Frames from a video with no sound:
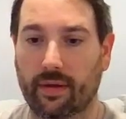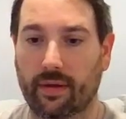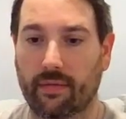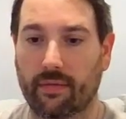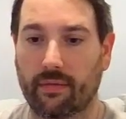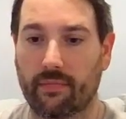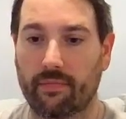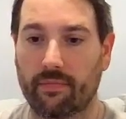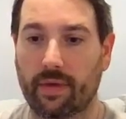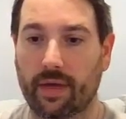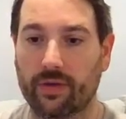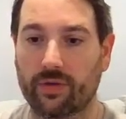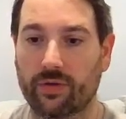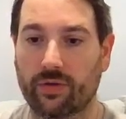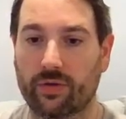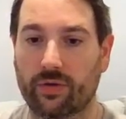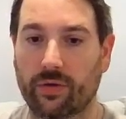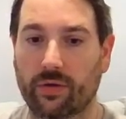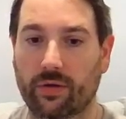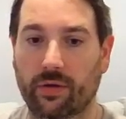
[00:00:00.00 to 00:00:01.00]

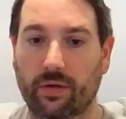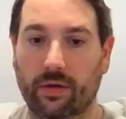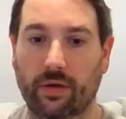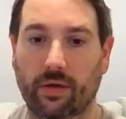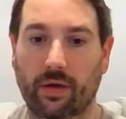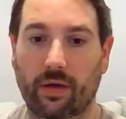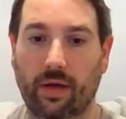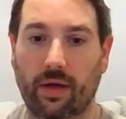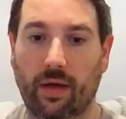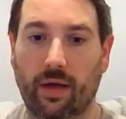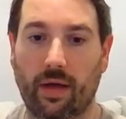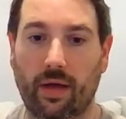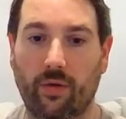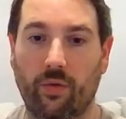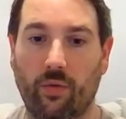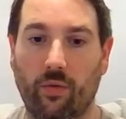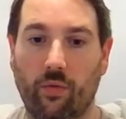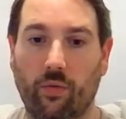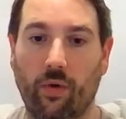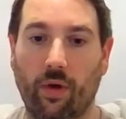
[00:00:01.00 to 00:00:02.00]
measure how
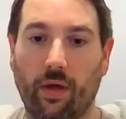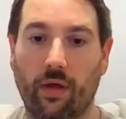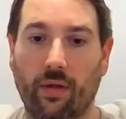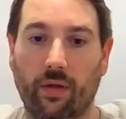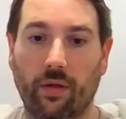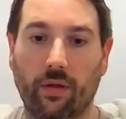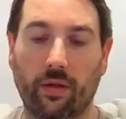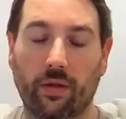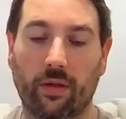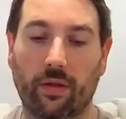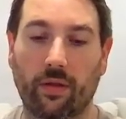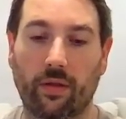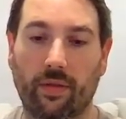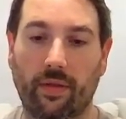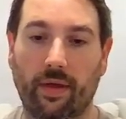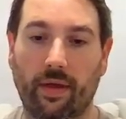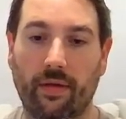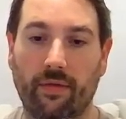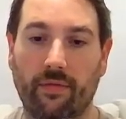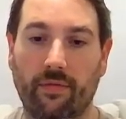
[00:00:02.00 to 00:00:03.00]
well
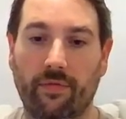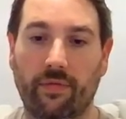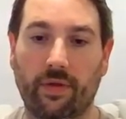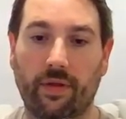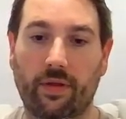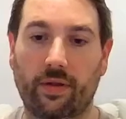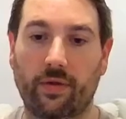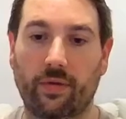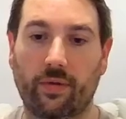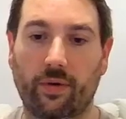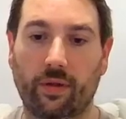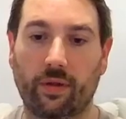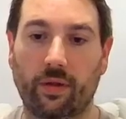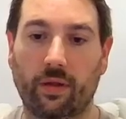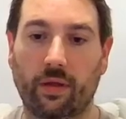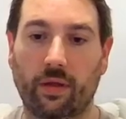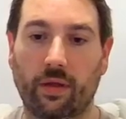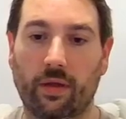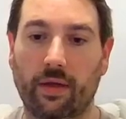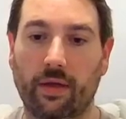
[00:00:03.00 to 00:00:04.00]
video
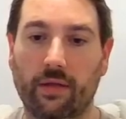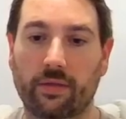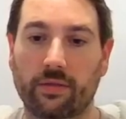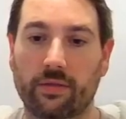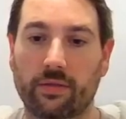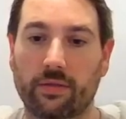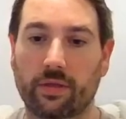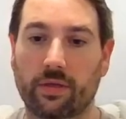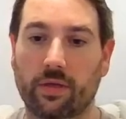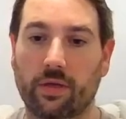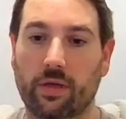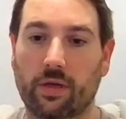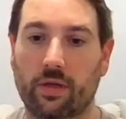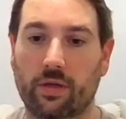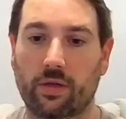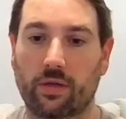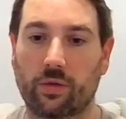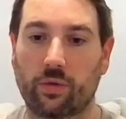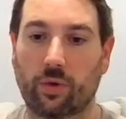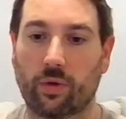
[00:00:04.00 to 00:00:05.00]
aligns
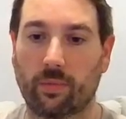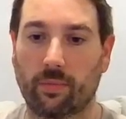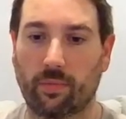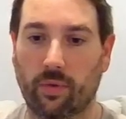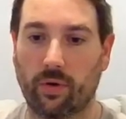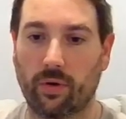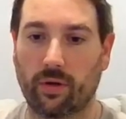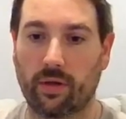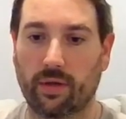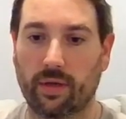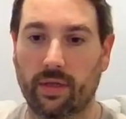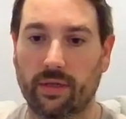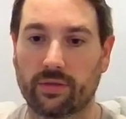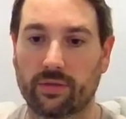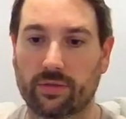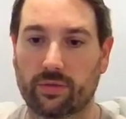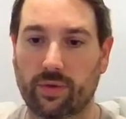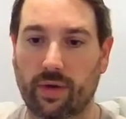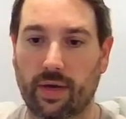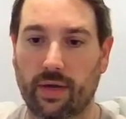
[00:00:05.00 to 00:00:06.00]
to our marketing
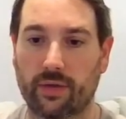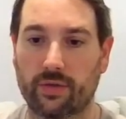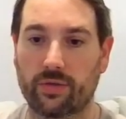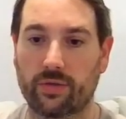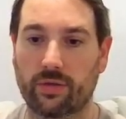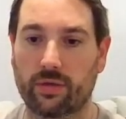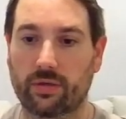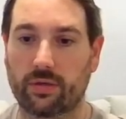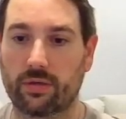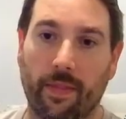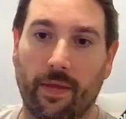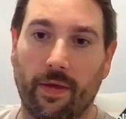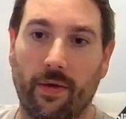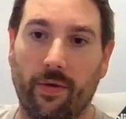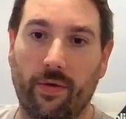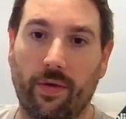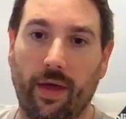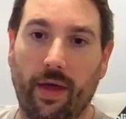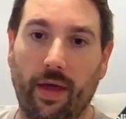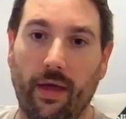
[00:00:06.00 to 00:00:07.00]
strategy.
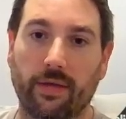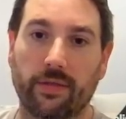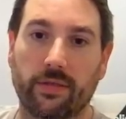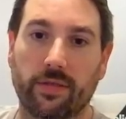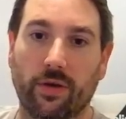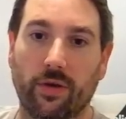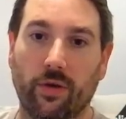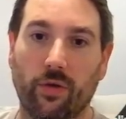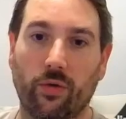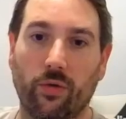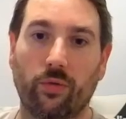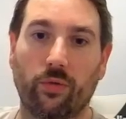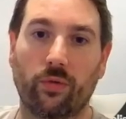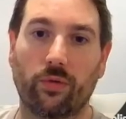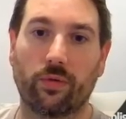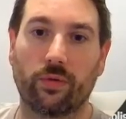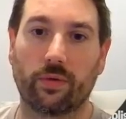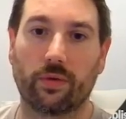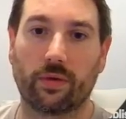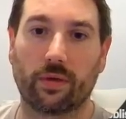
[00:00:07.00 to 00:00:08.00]
Okay, so
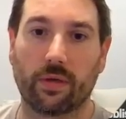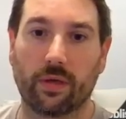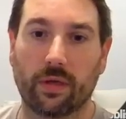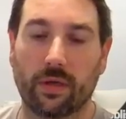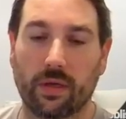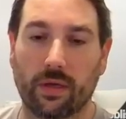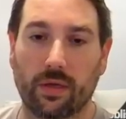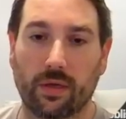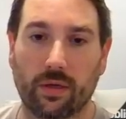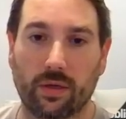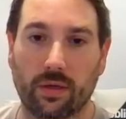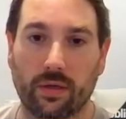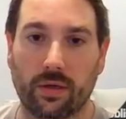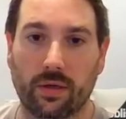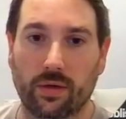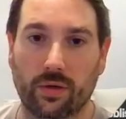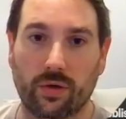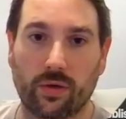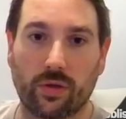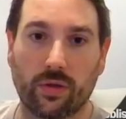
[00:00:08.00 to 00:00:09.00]

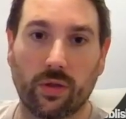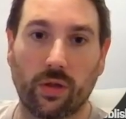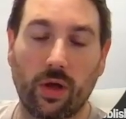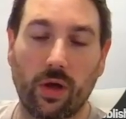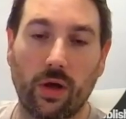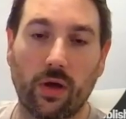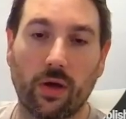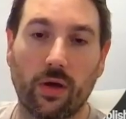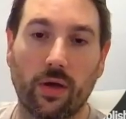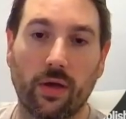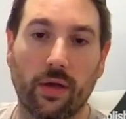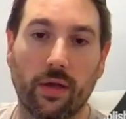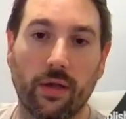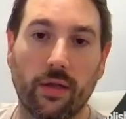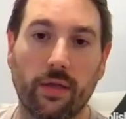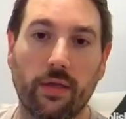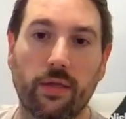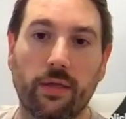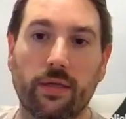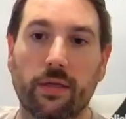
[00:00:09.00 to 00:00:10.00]

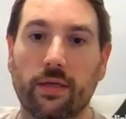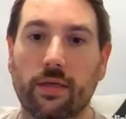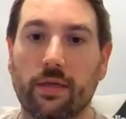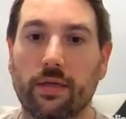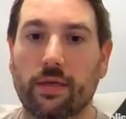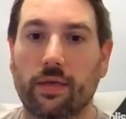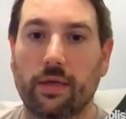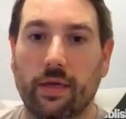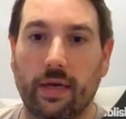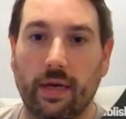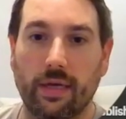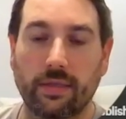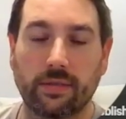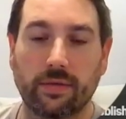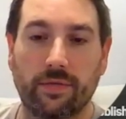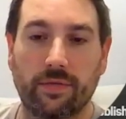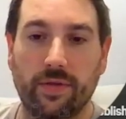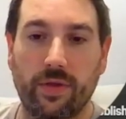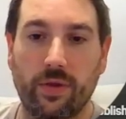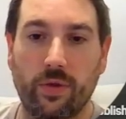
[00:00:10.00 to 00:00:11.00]
Claude has a
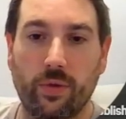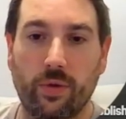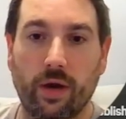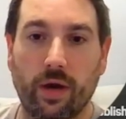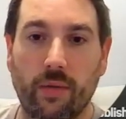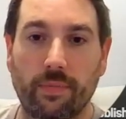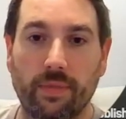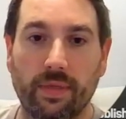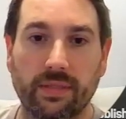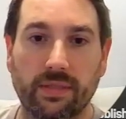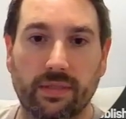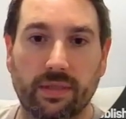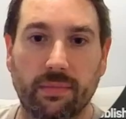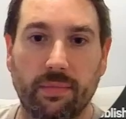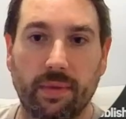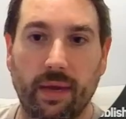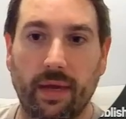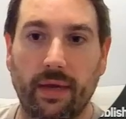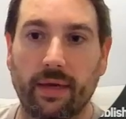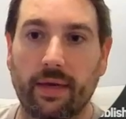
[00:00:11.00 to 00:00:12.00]
few comments to
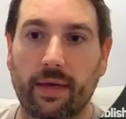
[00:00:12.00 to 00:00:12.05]
make.